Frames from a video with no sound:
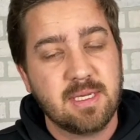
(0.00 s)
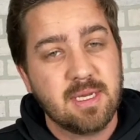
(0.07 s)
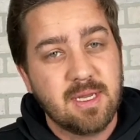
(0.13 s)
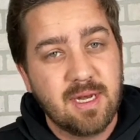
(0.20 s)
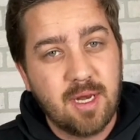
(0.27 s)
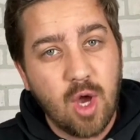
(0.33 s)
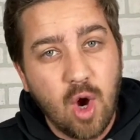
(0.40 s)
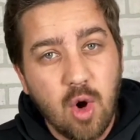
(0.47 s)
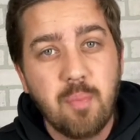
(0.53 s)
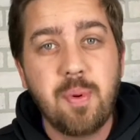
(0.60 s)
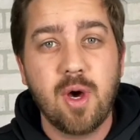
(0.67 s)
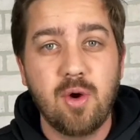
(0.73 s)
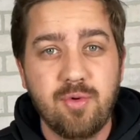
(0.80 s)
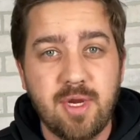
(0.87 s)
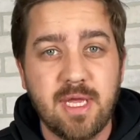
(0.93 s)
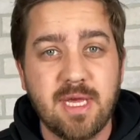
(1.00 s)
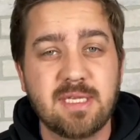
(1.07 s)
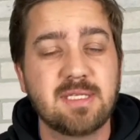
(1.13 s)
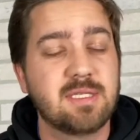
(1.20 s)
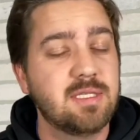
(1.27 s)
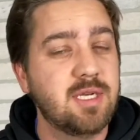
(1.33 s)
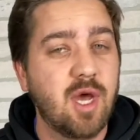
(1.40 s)
No Bo
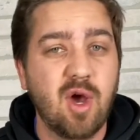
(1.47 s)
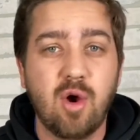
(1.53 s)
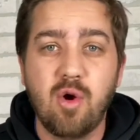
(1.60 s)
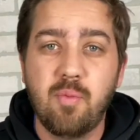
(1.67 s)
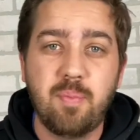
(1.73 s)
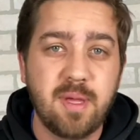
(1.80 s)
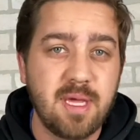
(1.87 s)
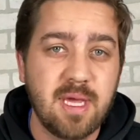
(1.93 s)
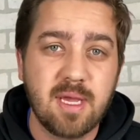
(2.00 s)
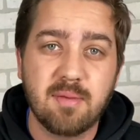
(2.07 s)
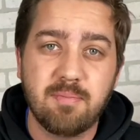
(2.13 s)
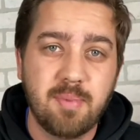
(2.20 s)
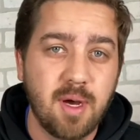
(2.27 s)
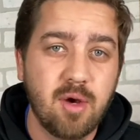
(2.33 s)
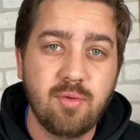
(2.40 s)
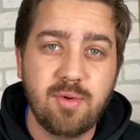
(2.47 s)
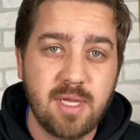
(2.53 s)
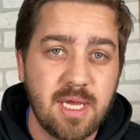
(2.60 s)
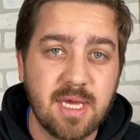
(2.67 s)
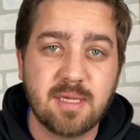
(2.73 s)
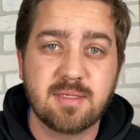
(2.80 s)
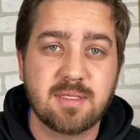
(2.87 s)
Nix, no pick Bo
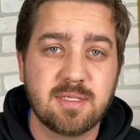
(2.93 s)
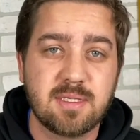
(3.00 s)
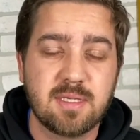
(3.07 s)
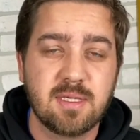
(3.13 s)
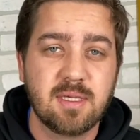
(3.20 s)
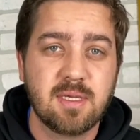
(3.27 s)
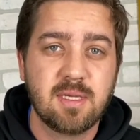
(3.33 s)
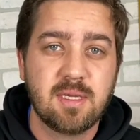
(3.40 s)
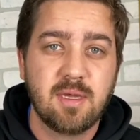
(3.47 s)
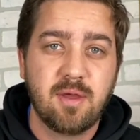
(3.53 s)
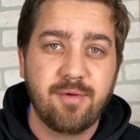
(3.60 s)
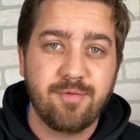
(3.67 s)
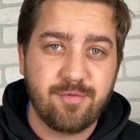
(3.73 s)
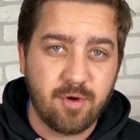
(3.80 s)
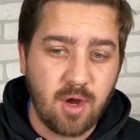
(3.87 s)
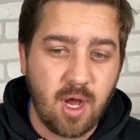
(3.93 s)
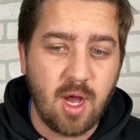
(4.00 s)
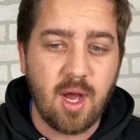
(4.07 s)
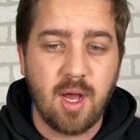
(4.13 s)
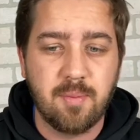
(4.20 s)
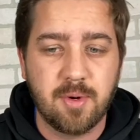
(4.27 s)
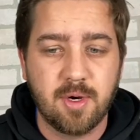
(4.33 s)
Nix for
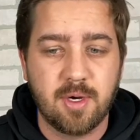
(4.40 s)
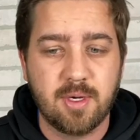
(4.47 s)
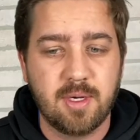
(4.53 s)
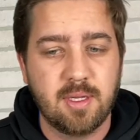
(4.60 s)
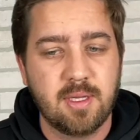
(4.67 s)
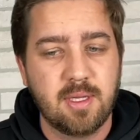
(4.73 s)
Auburn.